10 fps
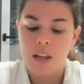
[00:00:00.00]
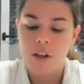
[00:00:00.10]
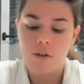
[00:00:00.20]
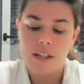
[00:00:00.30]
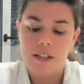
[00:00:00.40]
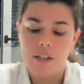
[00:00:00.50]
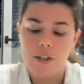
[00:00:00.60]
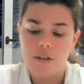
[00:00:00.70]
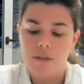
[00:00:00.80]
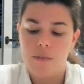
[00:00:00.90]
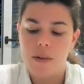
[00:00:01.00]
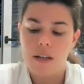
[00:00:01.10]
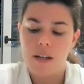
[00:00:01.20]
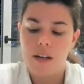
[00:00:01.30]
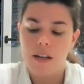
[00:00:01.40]
The great danger of the
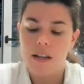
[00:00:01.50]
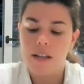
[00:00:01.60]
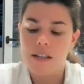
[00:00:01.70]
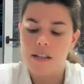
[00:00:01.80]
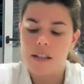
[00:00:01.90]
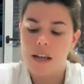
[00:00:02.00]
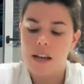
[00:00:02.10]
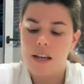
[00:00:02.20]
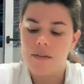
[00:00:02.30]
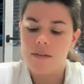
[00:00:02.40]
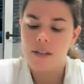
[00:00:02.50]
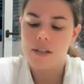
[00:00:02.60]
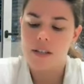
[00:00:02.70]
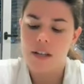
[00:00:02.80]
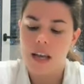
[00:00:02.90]
media is that it gives
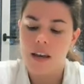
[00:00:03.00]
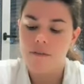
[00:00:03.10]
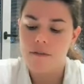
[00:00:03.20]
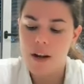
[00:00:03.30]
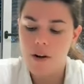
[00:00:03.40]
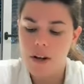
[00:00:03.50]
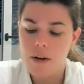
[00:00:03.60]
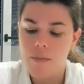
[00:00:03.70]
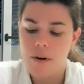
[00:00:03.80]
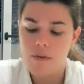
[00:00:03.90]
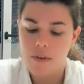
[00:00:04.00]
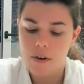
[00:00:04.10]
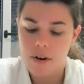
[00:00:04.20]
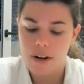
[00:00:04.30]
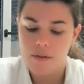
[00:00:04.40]
us a very
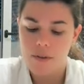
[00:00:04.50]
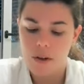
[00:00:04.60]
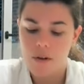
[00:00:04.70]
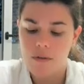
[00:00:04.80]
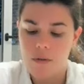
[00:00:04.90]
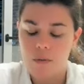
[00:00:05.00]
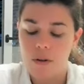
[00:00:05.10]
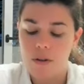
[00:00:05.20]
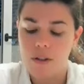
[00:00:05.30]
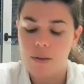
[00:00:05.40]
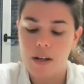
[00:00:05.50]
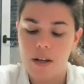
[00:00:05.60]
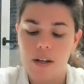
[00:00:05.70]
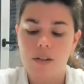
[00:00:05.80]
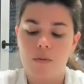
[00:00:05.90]
perverted view of the world. And
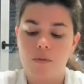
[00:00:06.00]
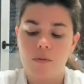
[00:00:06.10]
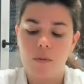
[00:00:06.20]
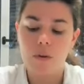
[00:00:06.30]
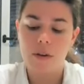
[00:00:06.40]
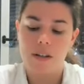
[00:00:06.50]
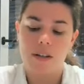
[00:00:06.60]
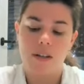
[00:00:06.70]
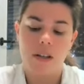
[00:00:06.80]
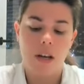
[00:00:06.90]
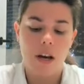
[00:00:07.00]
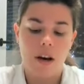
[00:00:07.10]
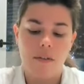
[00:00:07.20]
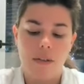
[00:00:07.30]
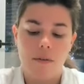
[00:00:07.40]
because the focus
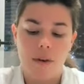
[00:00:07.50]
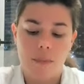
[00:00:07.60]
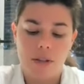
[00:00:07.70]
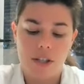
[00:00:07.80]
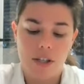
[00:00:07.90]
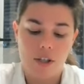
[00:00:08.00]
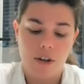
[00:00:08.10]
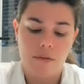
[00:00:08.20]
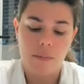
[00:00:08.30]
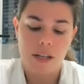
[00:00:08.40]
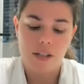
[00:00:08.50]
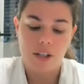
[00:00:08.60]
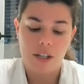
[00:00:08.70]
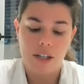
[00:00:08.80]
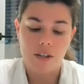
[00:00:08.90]
of the repetition of
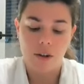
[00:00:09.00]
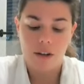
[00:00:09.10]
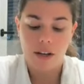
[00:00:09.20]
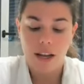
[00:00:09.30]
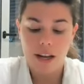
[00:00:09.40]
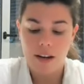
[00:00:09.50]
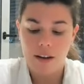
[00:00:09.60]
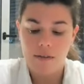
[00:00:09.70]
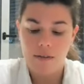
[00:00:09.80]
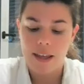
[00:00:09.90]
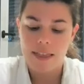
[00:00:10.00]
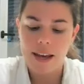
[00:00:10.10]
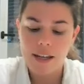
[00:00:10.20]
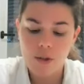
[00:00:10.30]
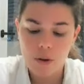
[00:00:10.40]
messaging is on the negative,
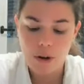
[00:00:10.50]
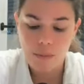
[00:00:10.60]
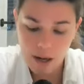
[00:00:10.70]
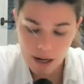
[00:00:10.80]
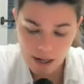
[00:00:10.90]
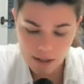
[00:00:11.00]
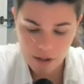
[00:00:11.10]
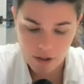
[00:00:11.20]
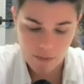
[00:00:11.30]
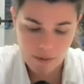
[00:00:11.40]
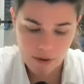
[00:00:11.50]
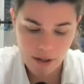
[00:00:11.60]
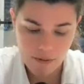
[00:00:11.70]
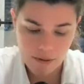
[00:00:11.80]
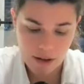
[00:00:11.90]
that's what our minds start
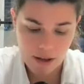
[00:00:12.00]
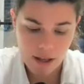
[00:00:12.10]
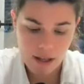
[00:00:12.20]
believing.